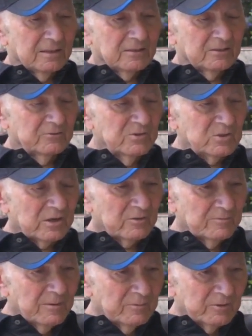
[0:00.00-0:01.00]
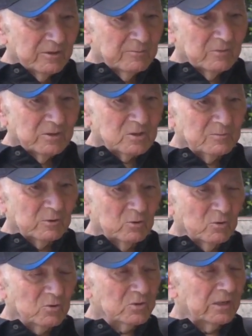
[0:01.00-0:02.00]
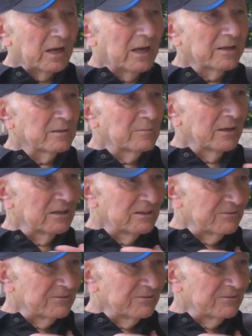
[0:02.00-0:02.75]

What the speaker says: And the reason I remember him is because I am a